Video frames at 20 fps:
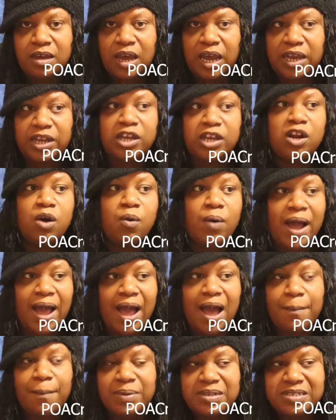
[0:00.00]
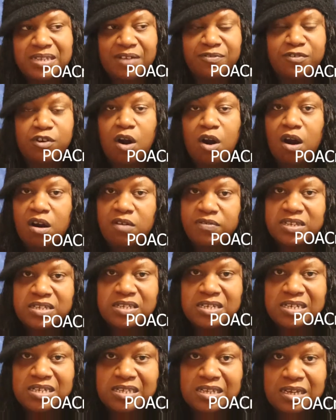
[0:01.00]
And you know what happens after harvest
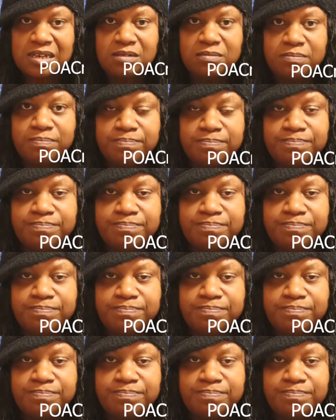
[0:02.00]
season?